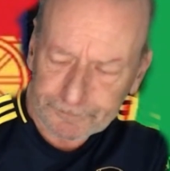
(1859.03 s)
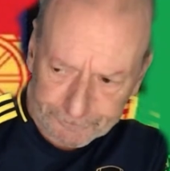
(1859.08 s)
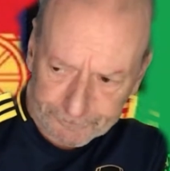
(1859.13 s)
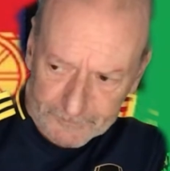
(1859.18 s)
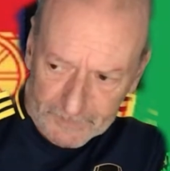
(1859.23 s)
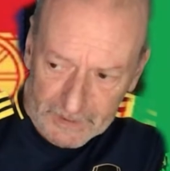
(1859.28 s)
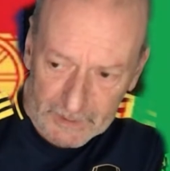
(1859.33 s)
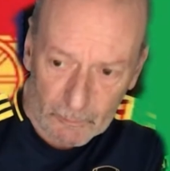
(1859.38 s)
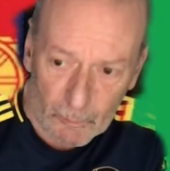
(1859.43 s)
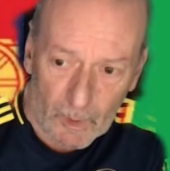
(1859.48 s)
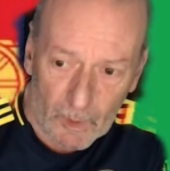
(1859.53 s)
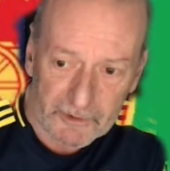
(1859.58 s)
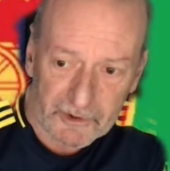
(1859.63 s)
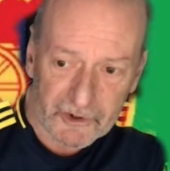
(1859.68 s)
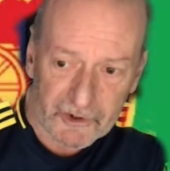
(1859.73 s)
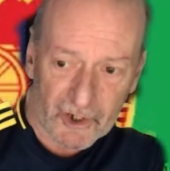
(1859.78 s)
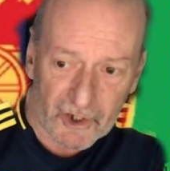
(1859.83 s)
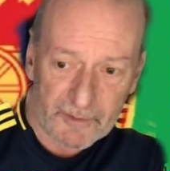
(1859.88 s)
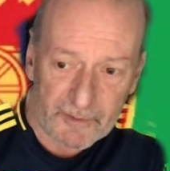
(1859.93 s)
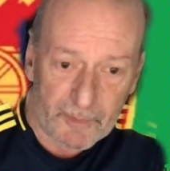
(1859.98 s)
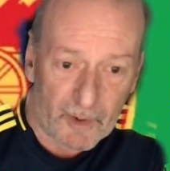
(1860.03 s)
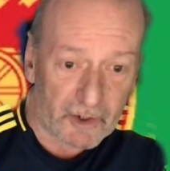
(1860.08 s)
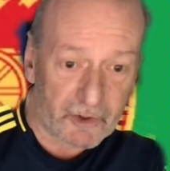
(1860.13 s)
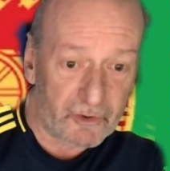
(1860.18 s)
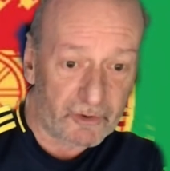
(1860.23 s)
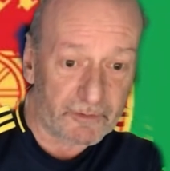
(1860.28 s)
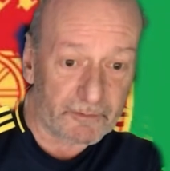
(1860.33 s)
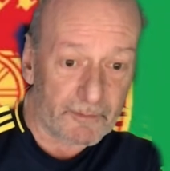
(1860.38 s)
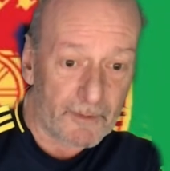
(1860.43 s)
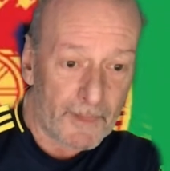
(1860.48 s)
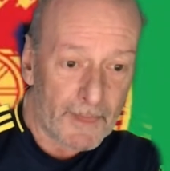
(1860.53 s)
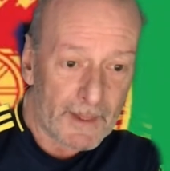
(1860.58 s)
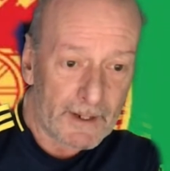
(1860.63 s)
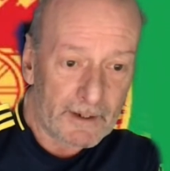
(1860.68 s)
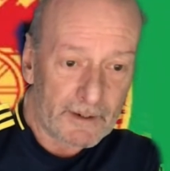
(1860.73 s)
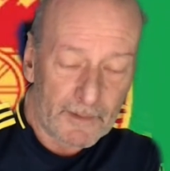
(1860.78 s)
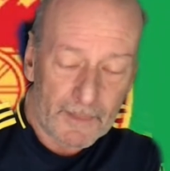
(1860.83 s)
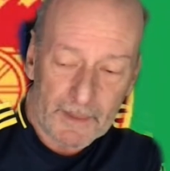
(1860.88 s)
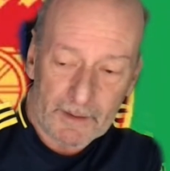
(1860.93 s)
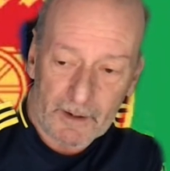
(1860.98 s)
in one show, but I couldn't,
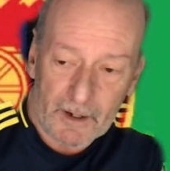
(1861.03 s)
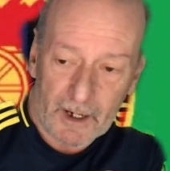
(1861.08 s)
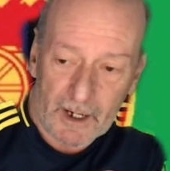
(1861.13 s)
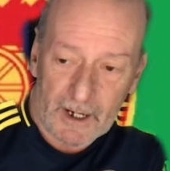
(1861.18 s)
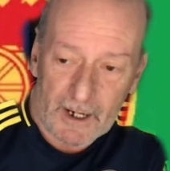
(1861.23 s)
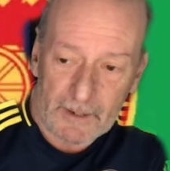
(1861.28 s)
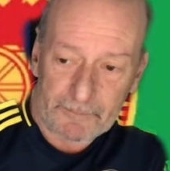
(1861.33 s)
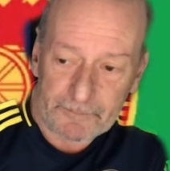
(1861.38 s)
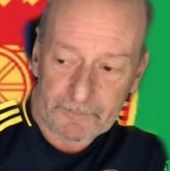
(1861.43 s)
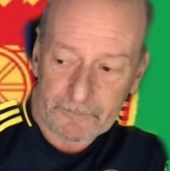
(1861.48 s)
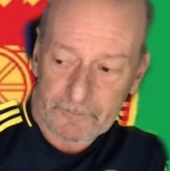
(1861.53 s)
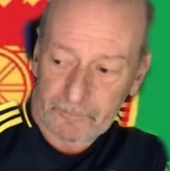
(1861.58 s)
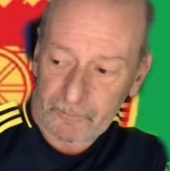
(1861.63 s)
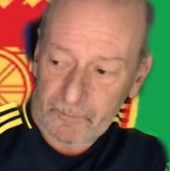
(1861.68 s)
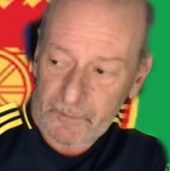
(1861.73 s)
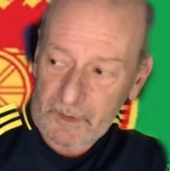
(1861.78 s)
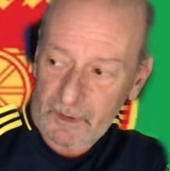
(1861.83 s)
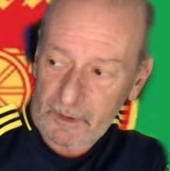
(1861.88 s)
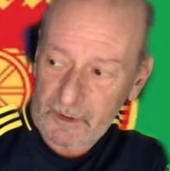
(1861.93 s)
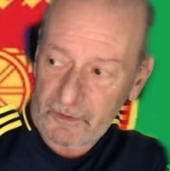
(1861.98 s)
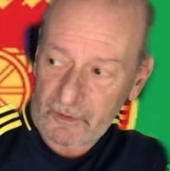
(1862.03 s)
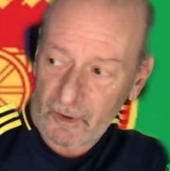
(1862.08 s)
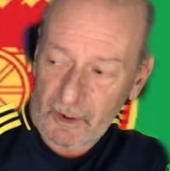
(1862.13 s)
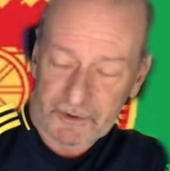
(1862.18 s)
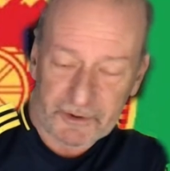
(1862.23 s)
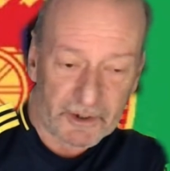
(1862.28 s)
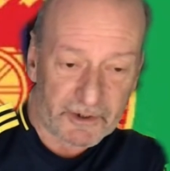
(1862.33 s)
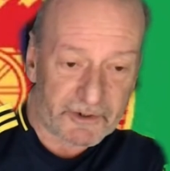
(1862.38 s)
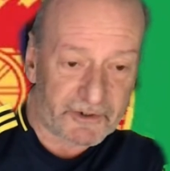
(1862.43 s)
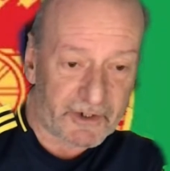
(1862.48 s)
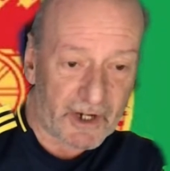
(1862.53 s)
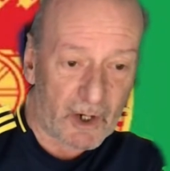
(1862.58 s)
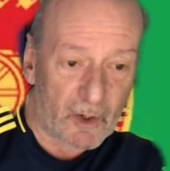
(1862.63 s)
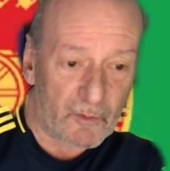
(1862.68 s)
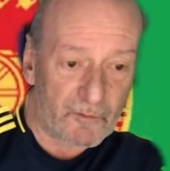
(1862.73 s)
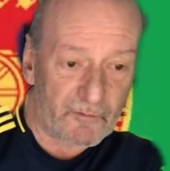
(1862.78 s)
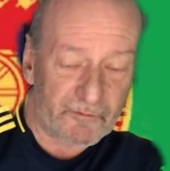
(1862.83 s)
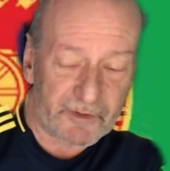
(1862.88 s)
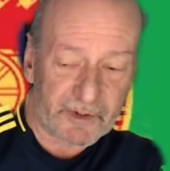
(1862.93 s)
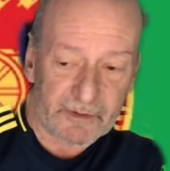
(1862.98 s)
because I just
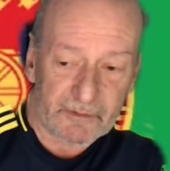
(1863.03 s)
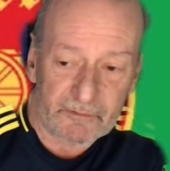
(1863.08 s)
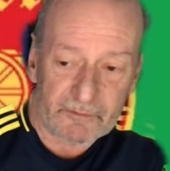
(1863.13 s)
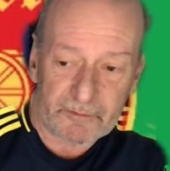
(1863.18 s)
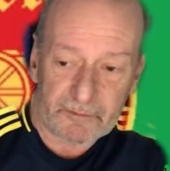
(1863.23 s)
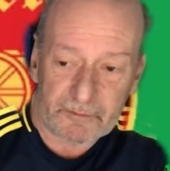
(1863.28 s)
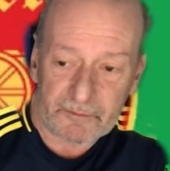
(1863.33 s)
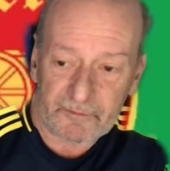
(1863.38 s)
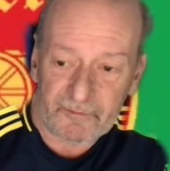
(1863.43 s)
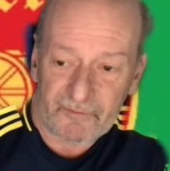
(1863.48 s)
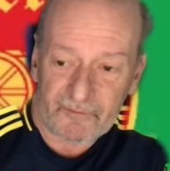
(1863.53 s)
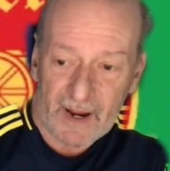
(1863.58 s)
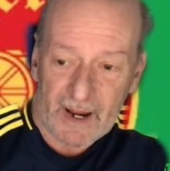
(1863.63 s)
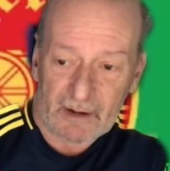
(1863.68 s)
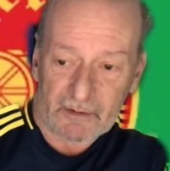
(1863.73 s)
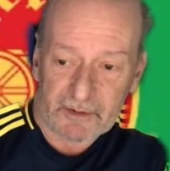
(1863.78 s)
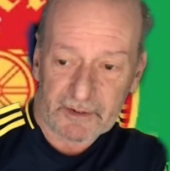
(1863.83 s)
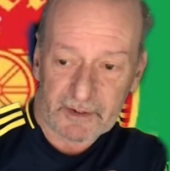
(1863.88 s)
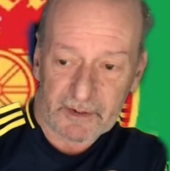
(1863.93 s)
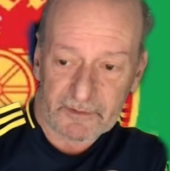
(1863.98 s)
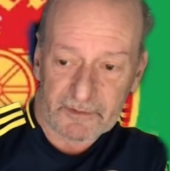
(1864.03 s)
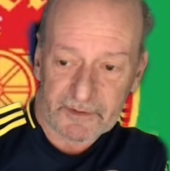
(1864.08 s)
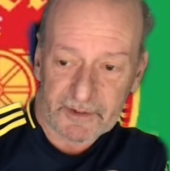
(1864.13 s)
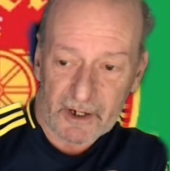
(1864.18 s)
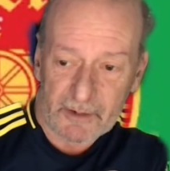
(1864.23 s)
delved and found so